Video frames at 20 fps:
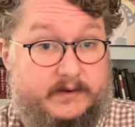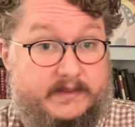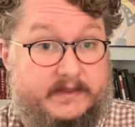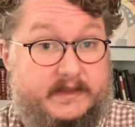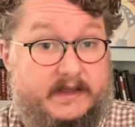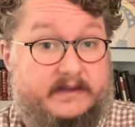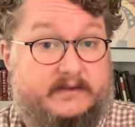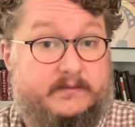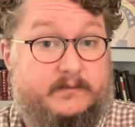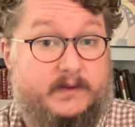And
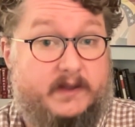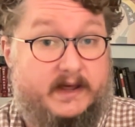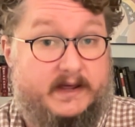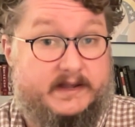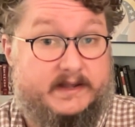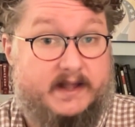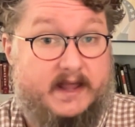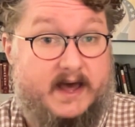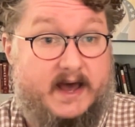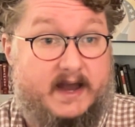this will
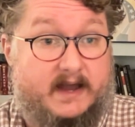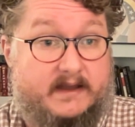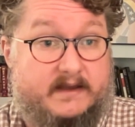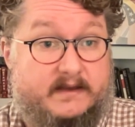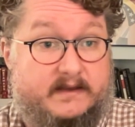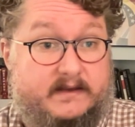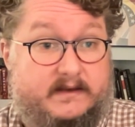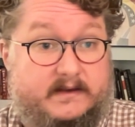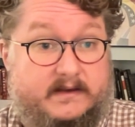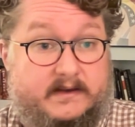unlock
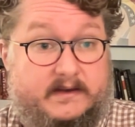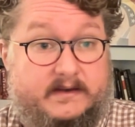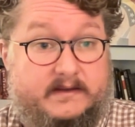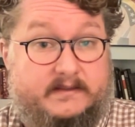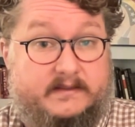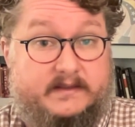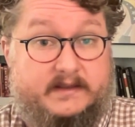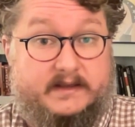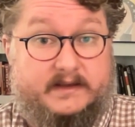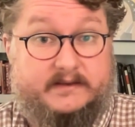
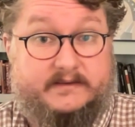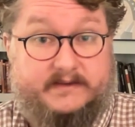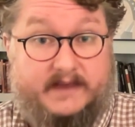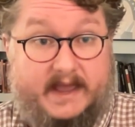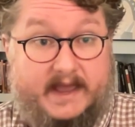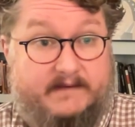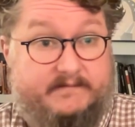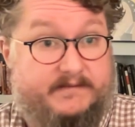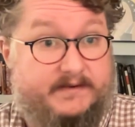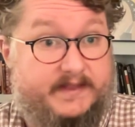the
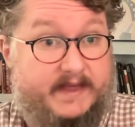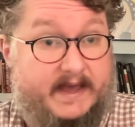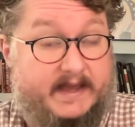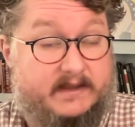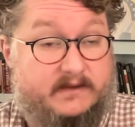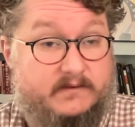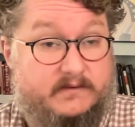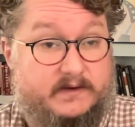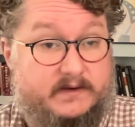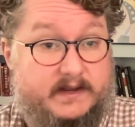exam for that
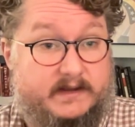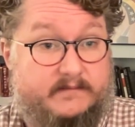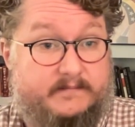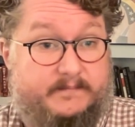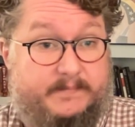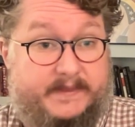unit.